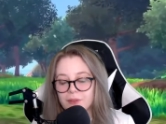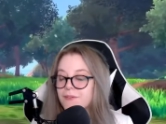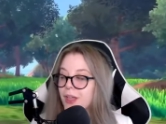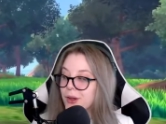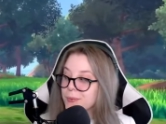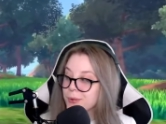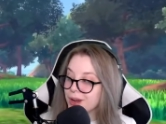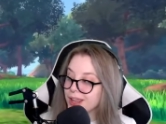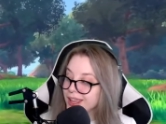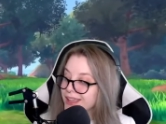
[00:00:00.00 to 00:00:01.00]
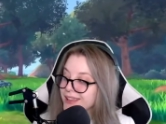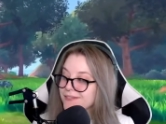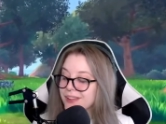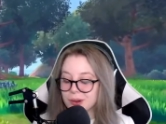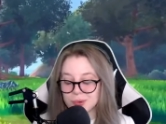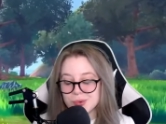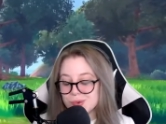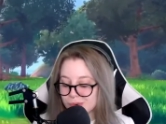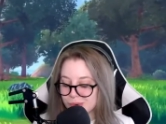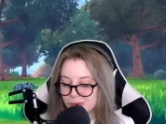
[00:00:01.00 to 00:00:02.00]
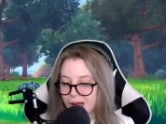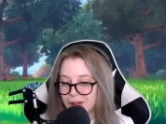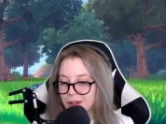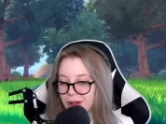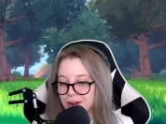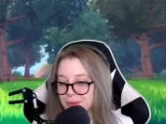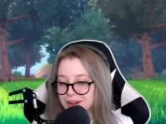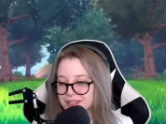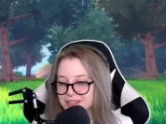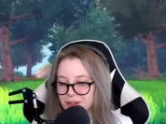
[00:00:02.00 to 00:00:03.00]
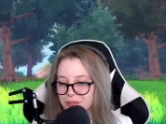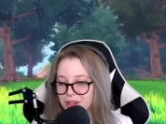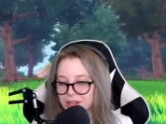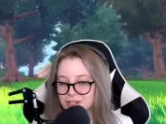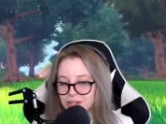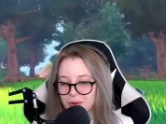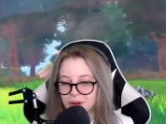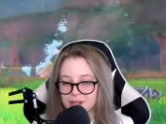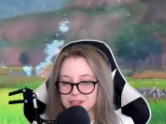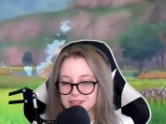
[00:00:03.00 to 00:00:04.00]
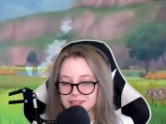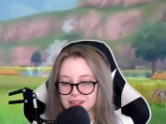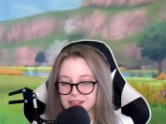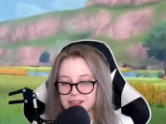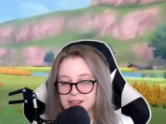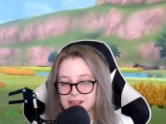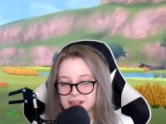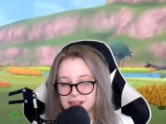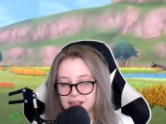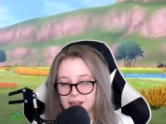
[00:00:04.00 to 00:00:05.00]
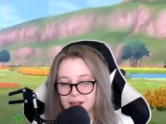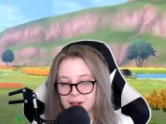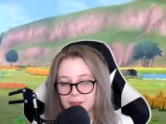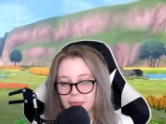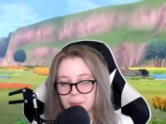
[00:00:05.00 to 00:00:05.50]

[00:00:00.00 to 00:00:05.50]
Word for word: forests. Very pretty. Ooh, Isle of Armor is definitely showing us these are just a